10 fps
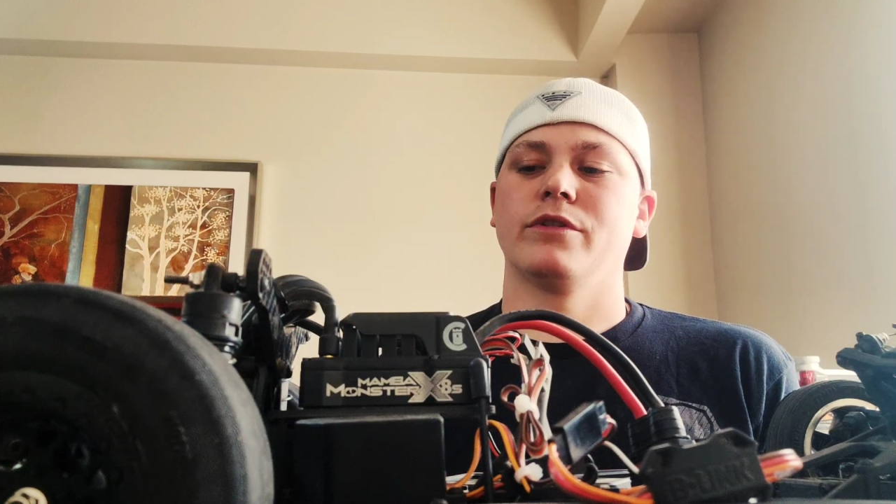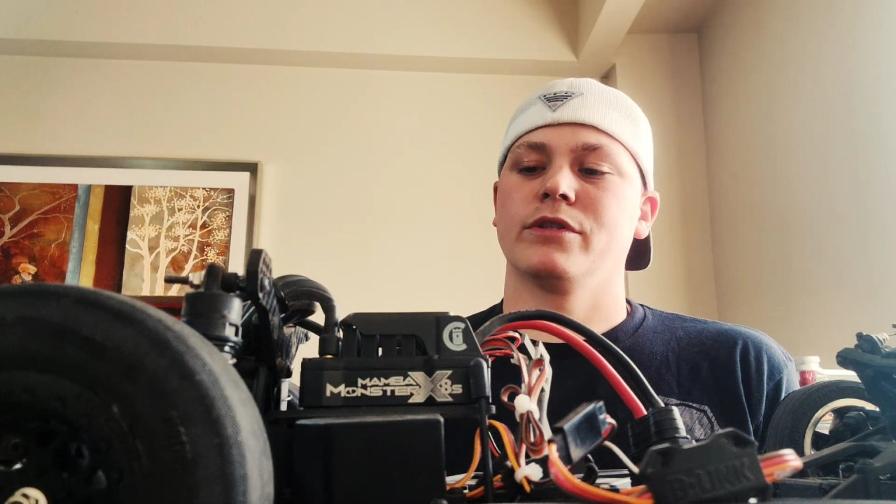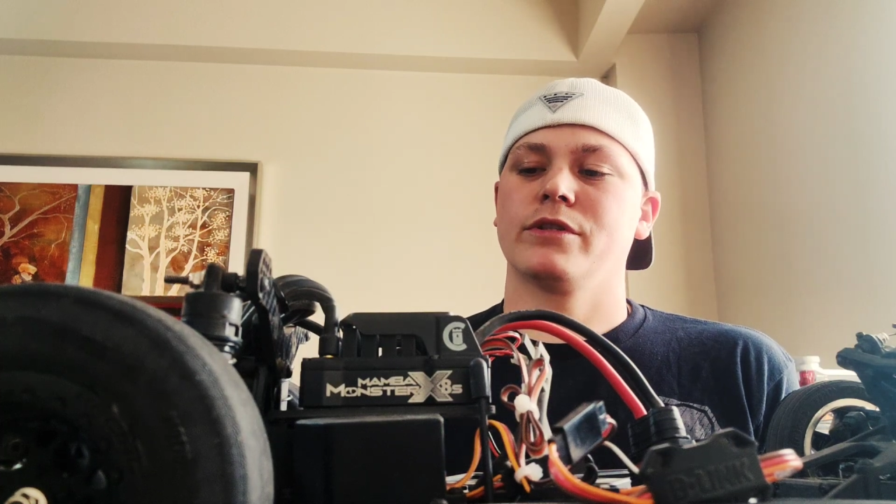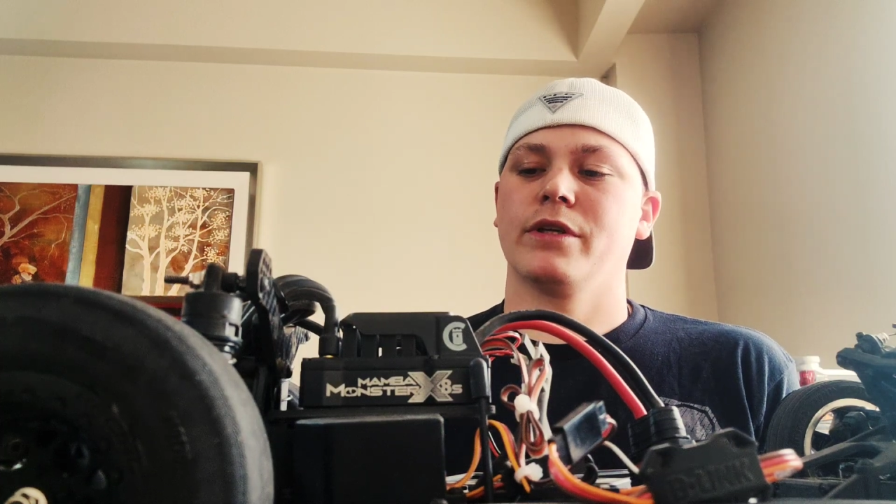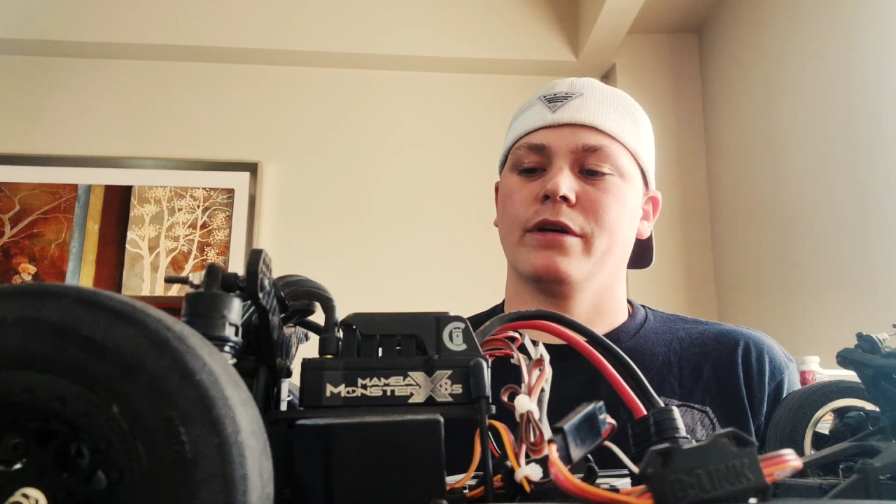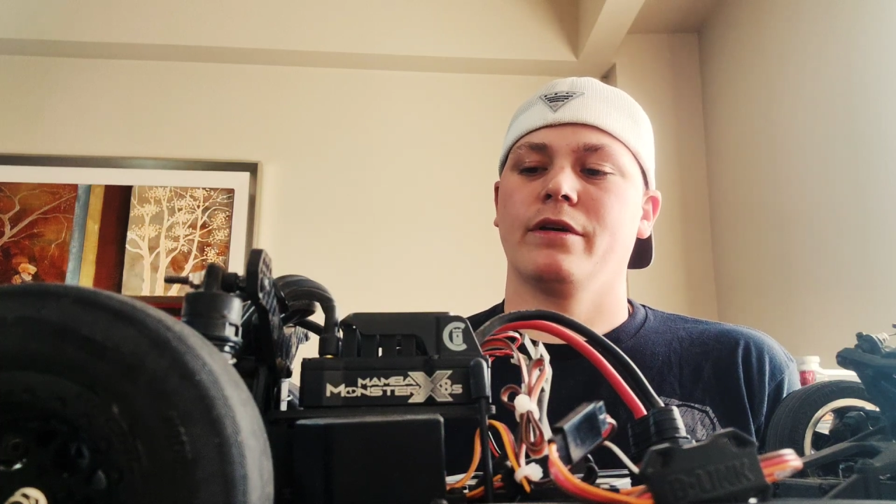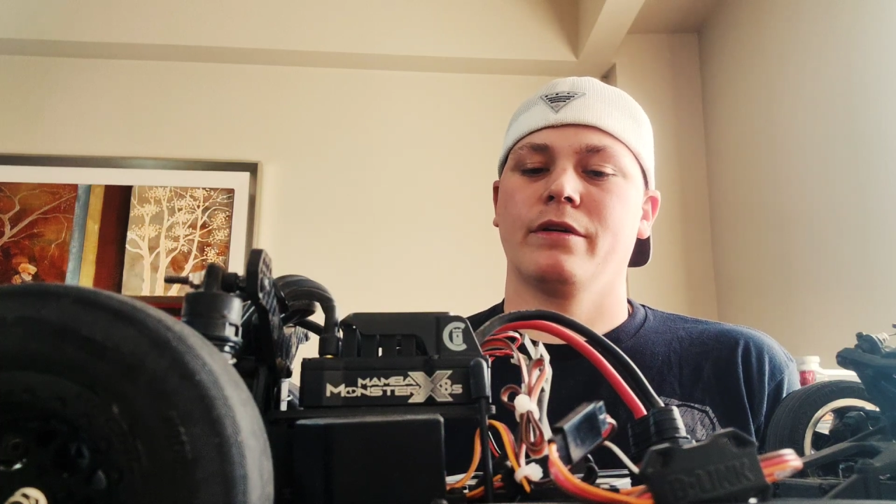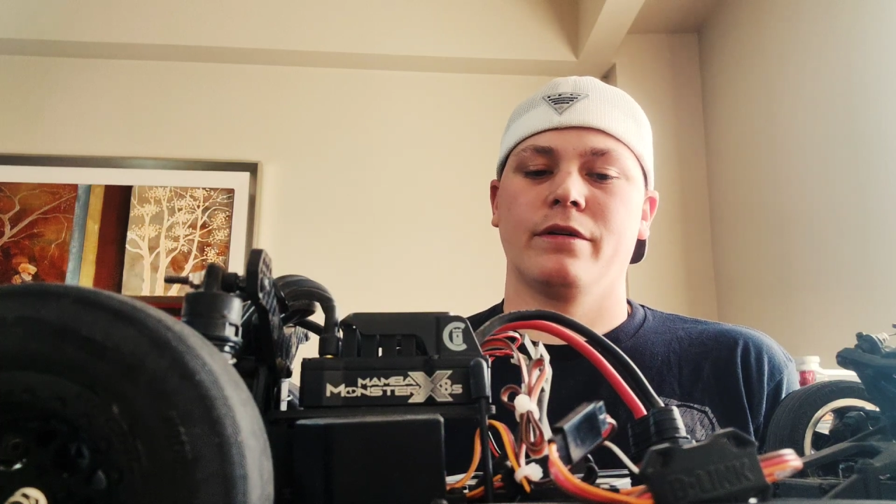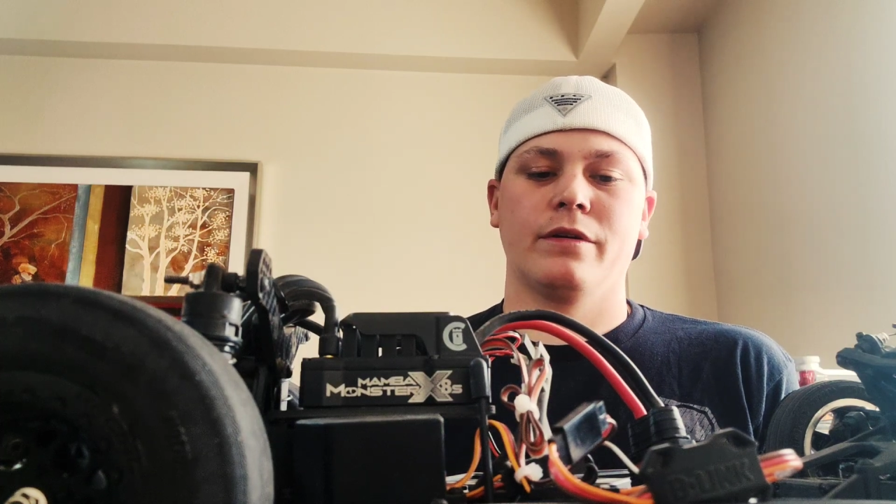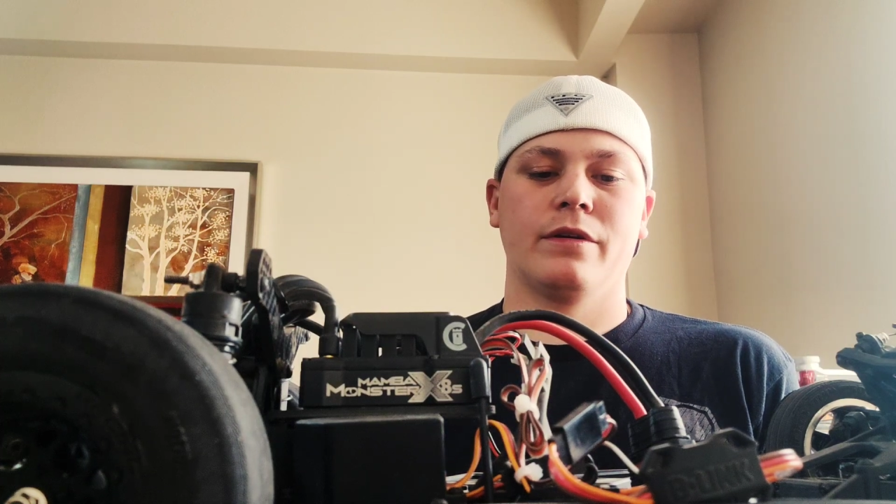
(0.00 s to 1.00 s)
just
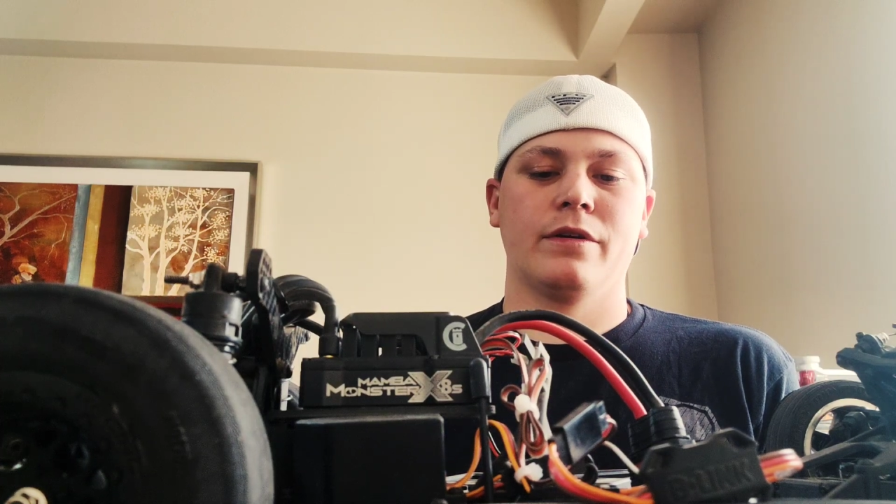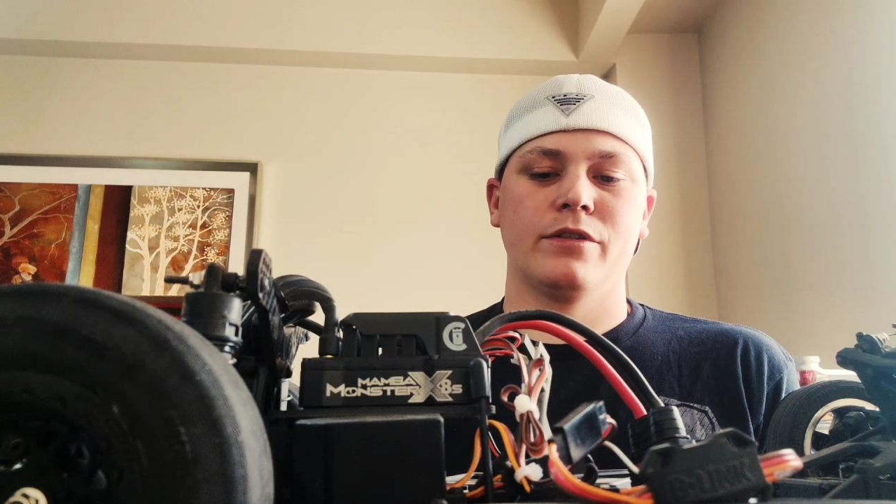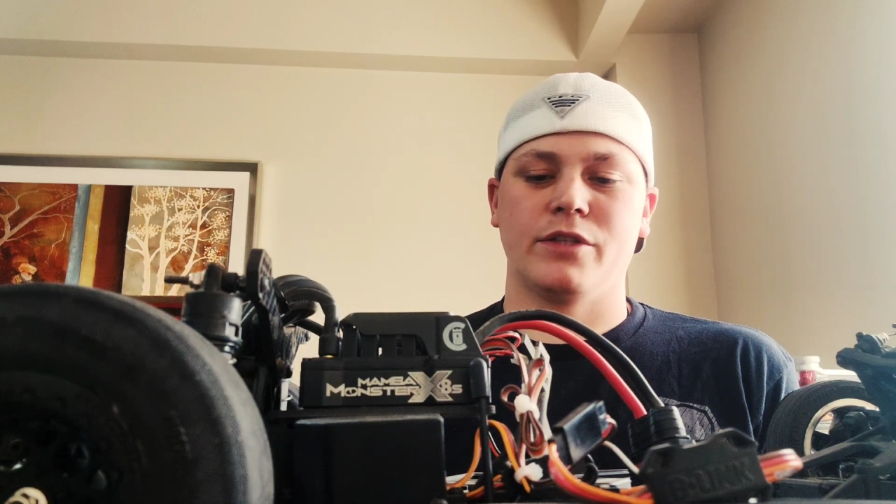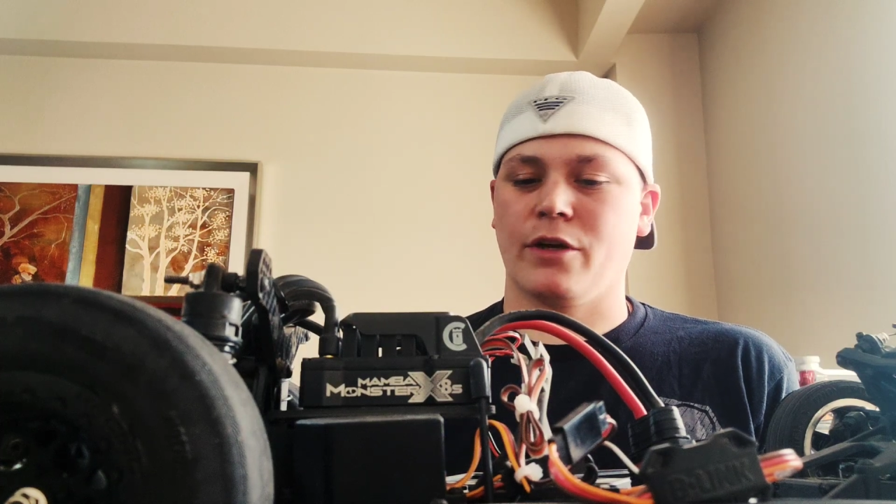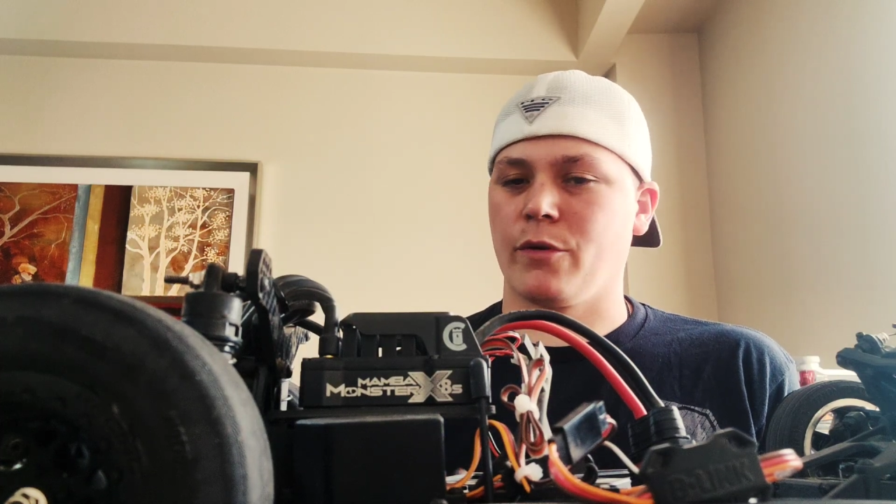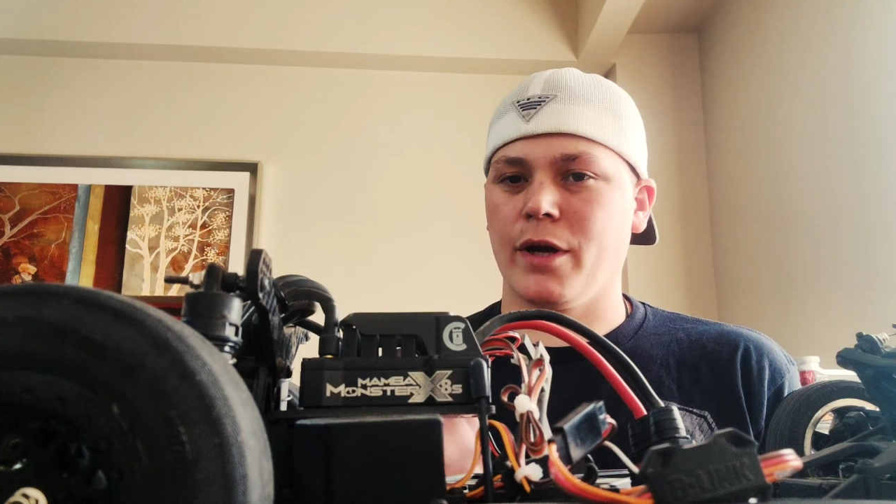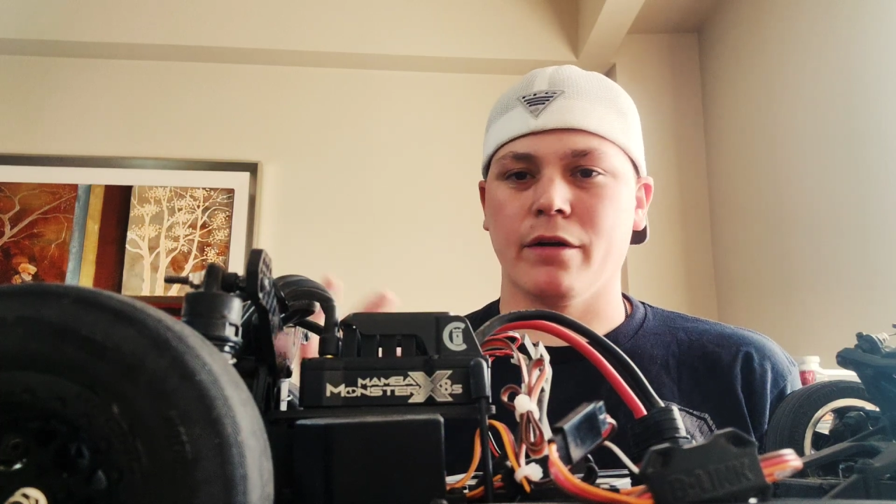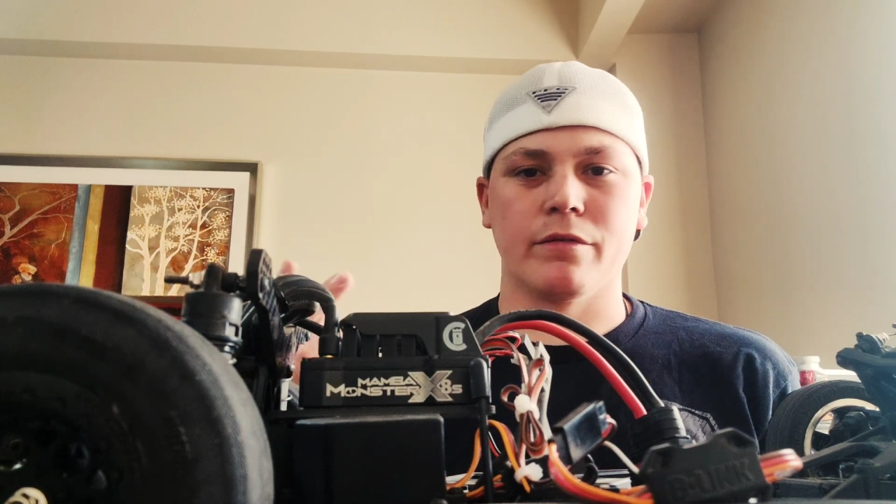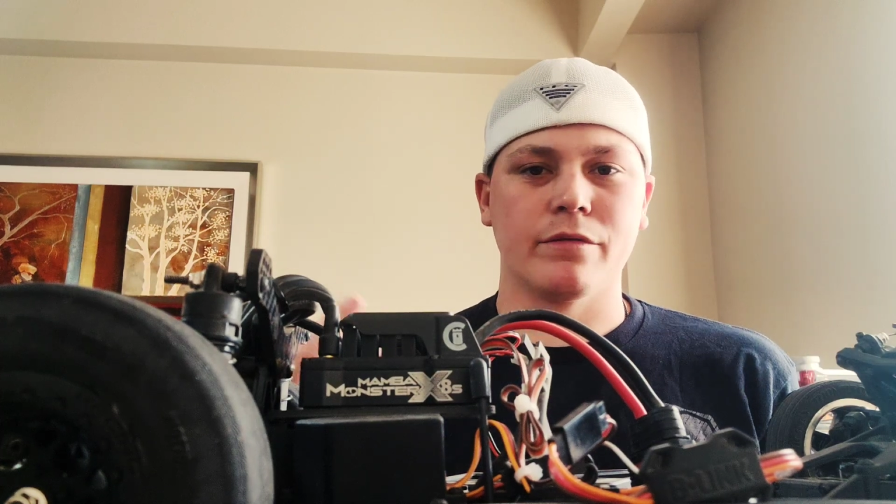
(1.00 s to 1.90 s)
stick around.